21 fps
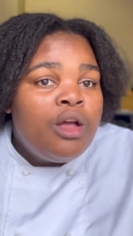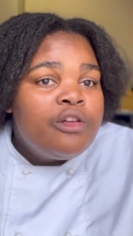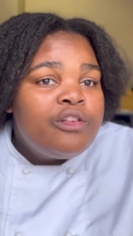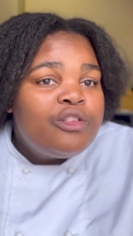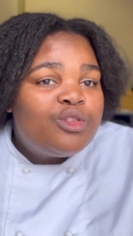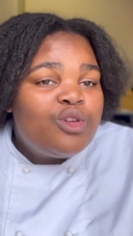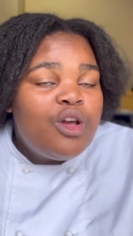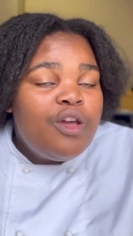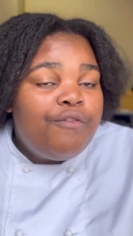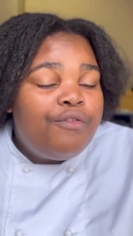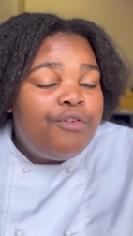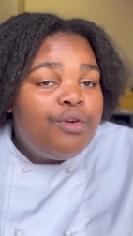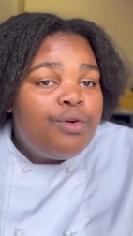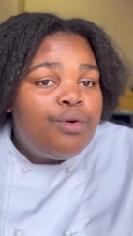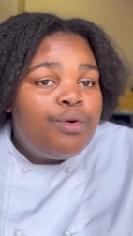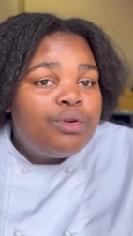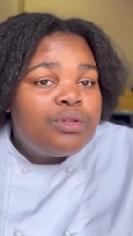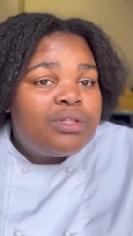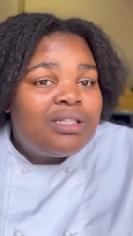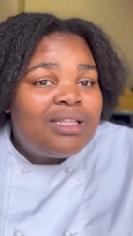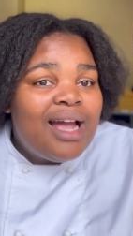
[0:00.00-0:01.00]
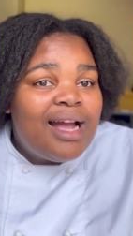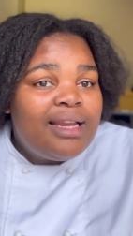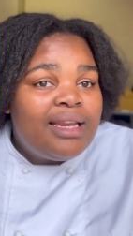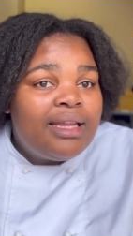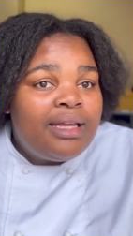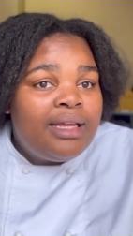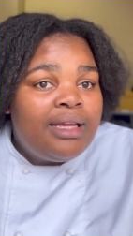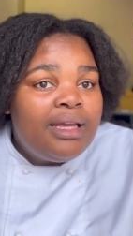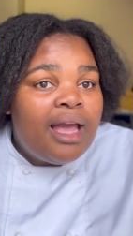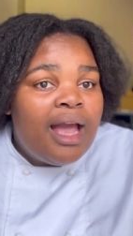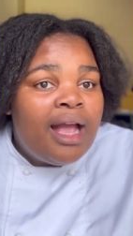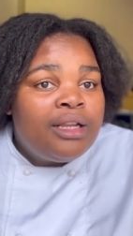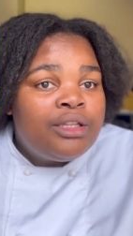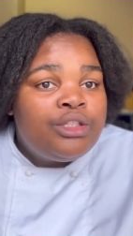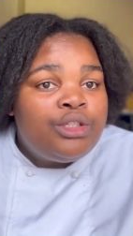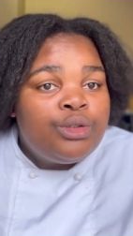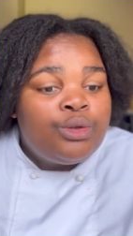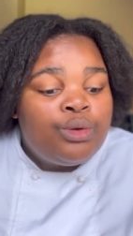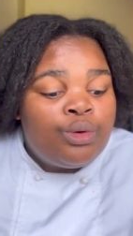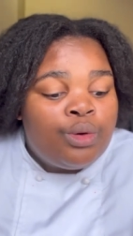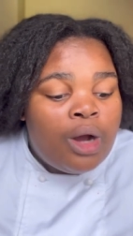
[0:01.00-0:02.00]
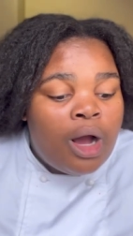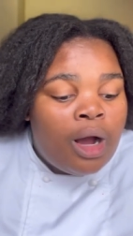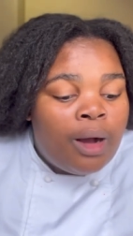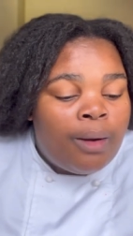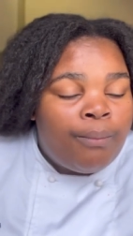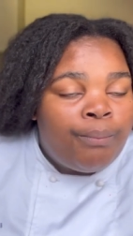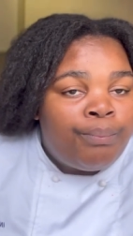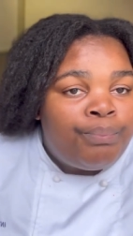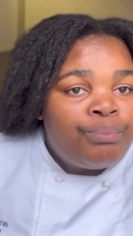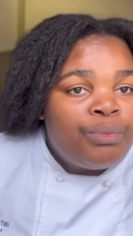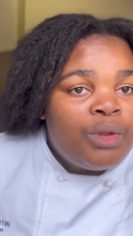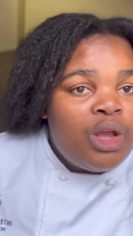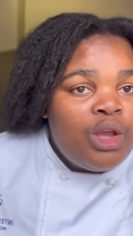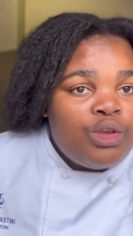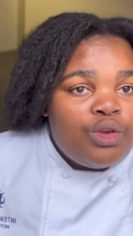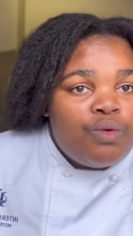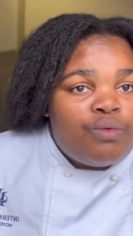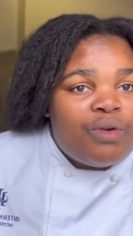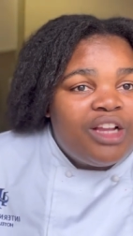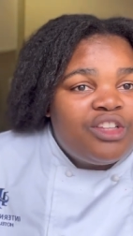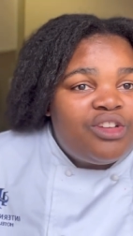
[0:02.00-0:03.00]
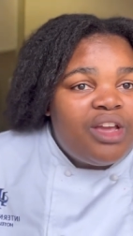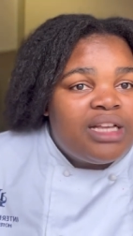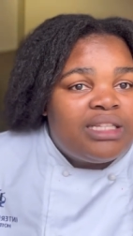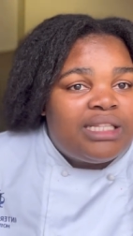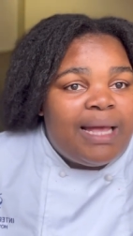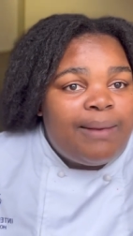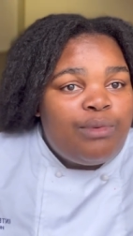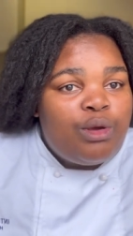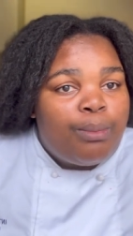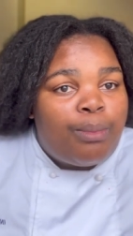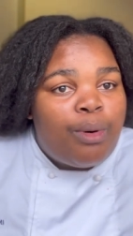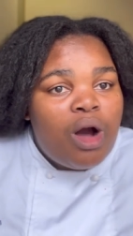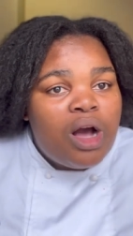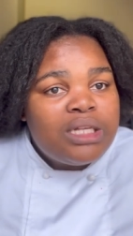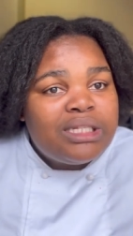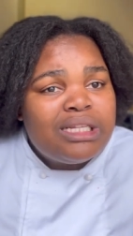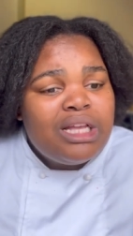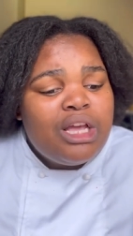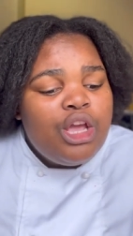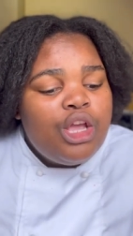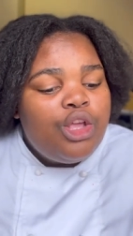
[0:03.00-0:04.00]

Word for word: So if you study and you, um, write your exam, you pass,